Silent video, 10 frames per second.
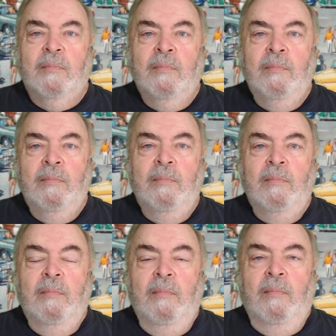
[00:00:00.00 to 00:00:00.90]

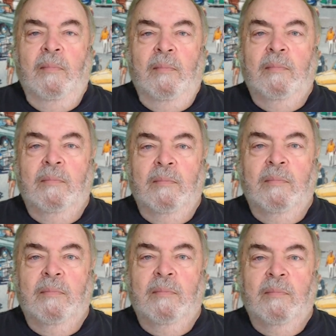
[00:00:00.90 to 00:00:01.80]

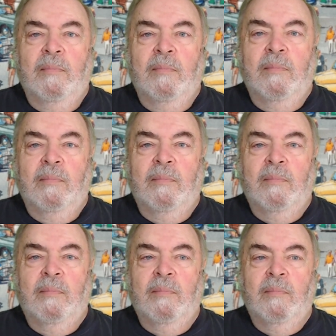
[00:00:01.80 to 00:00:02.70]

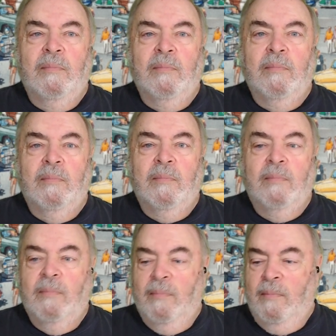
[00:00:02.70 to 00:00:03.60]

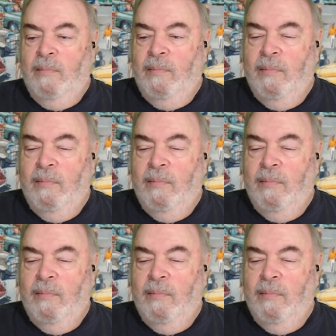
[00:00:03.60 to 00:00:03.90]
[no speech]